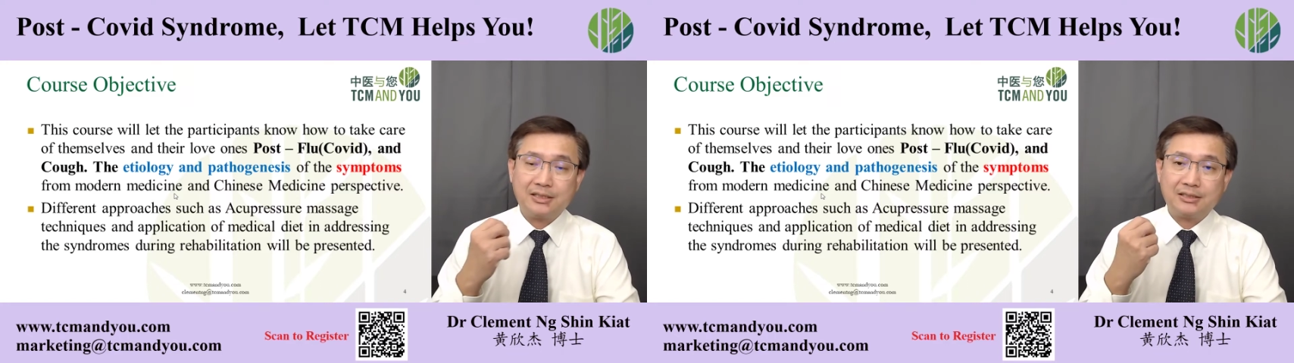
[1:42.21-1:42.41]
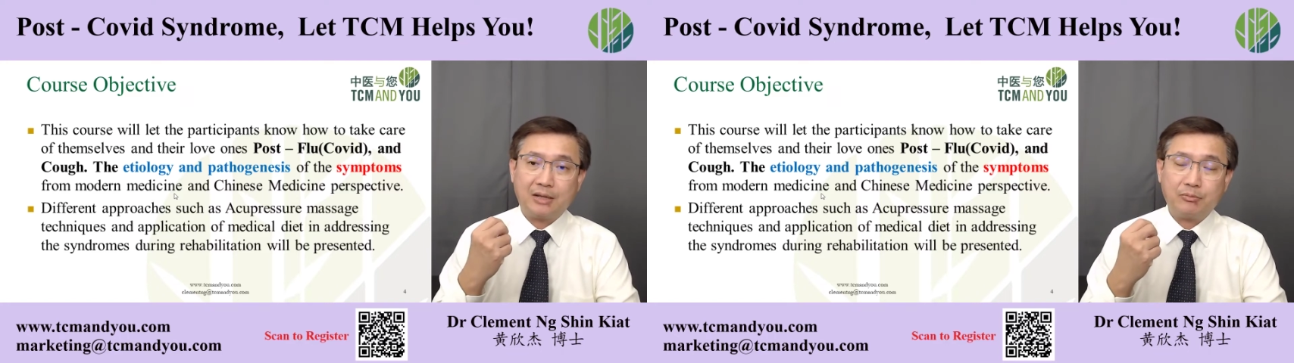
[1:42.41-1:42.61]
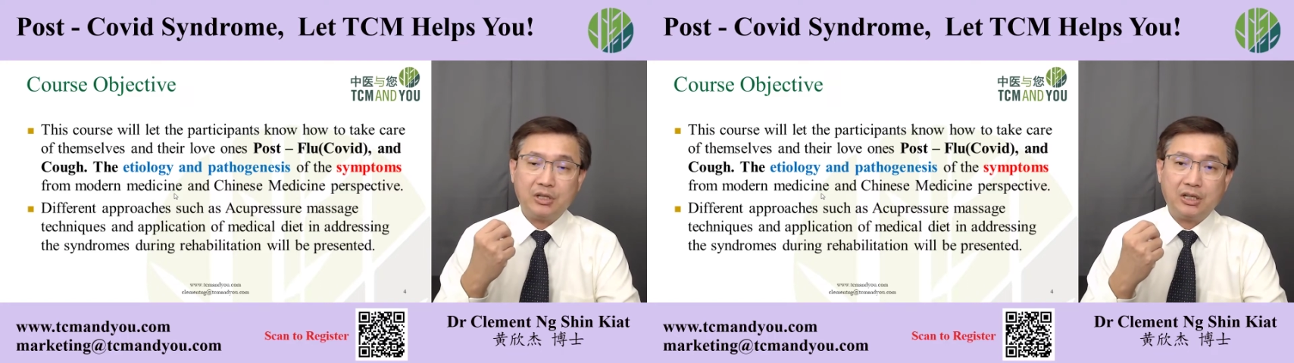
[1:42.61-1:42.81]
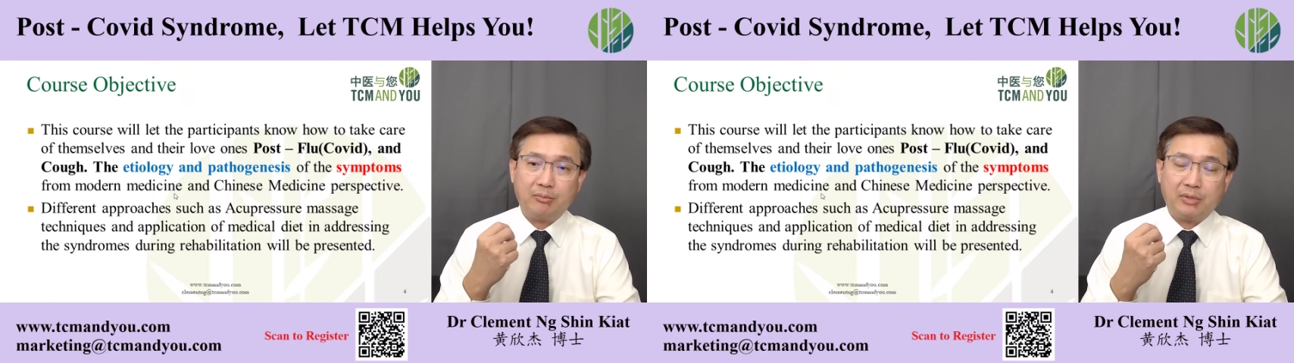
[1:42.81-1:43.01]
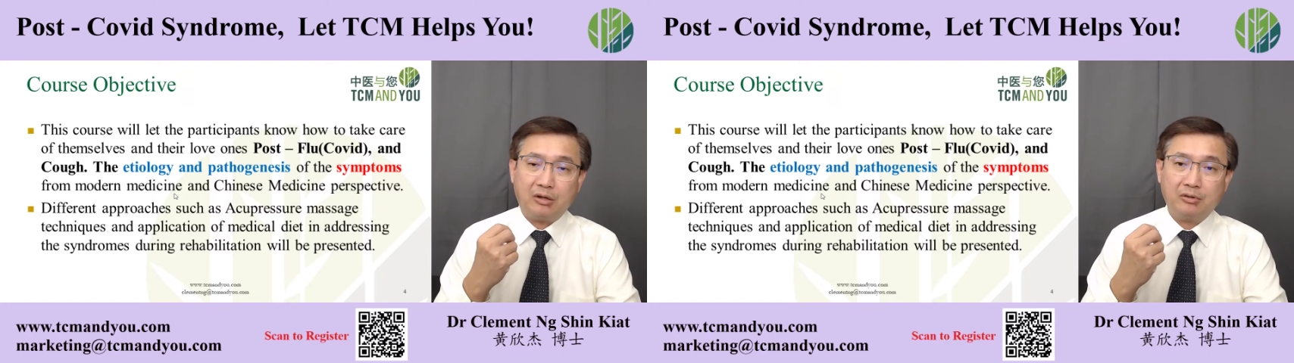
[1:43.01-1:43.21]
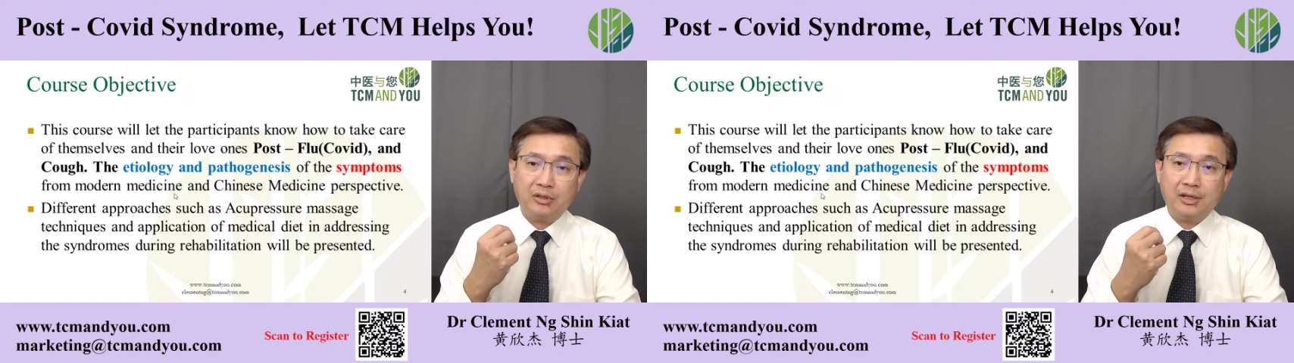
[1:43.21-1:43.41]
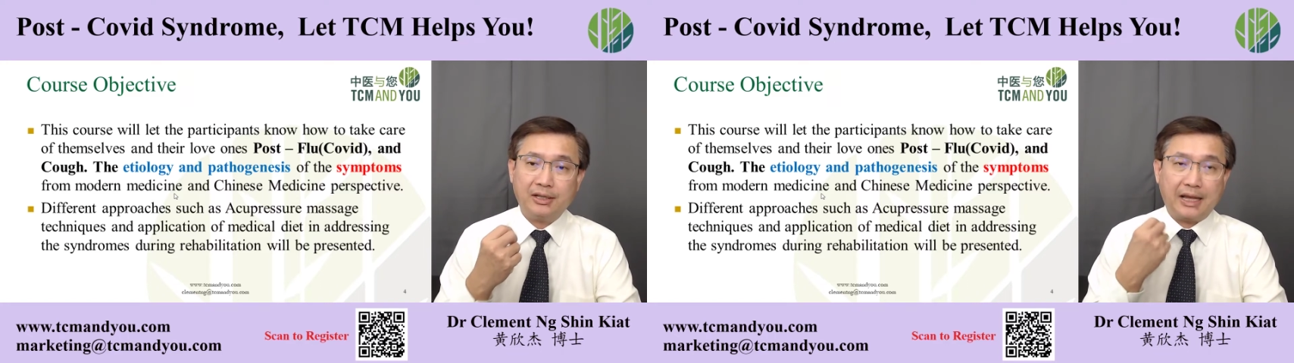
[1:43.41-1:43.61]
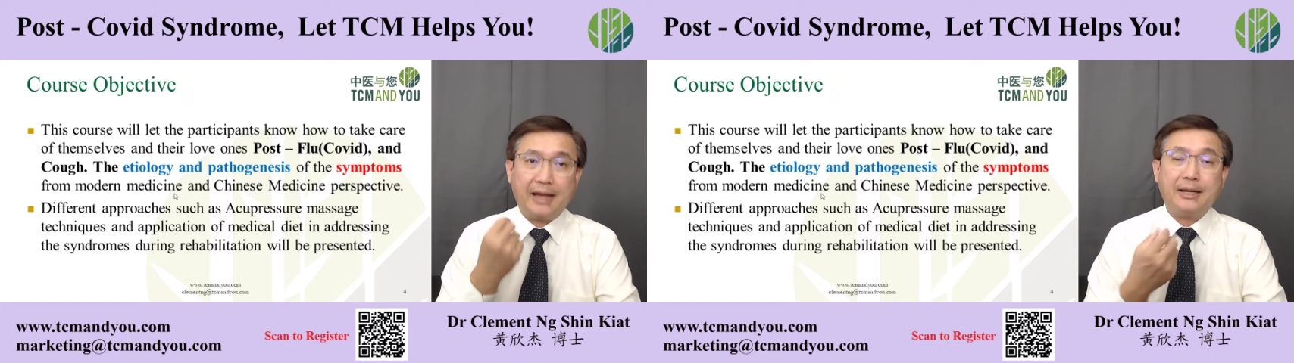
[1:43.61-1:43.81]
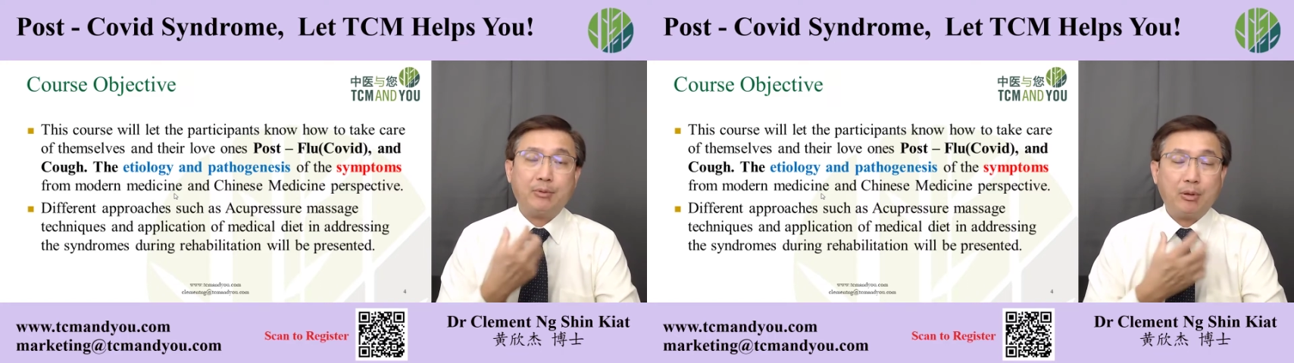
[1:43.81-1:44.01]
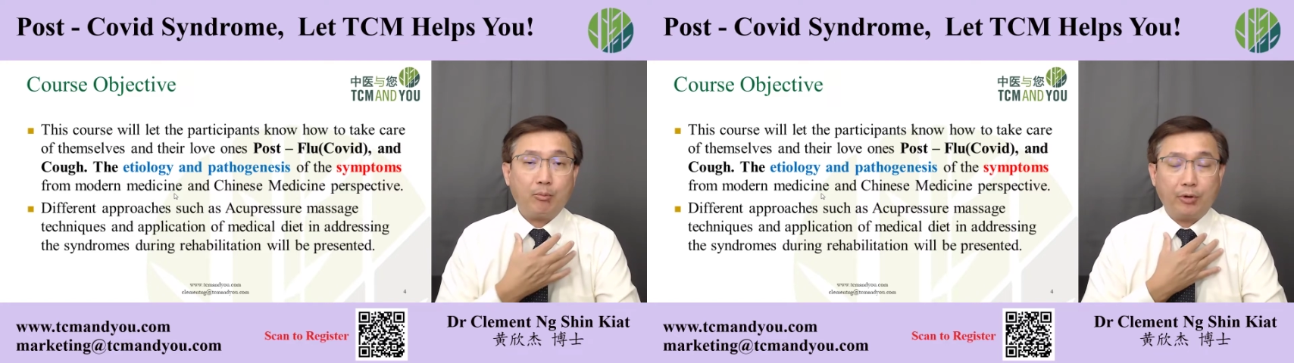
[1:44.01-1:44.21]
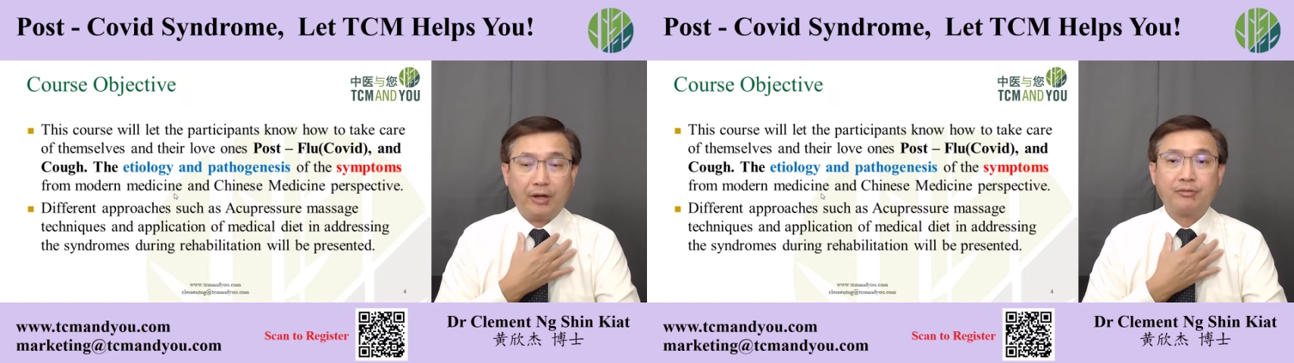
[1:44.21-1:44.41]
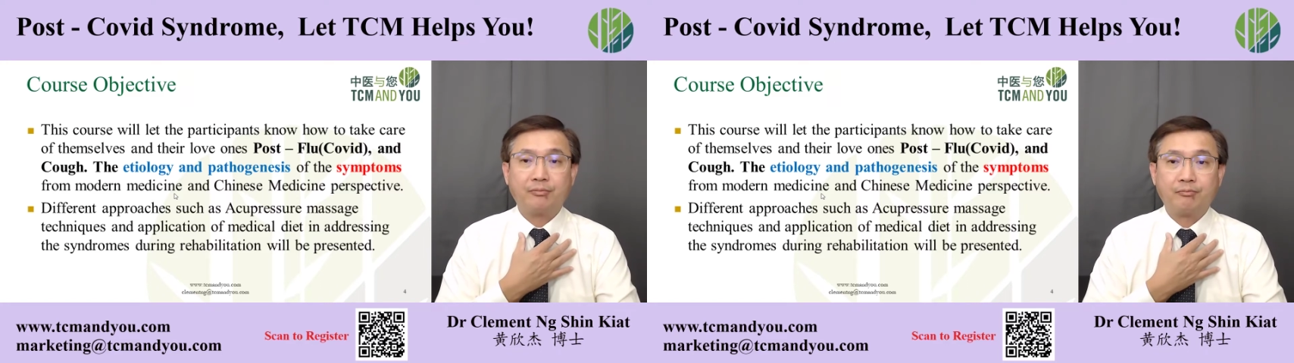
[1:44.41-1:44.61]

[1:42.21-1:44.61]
something about dynamic breath,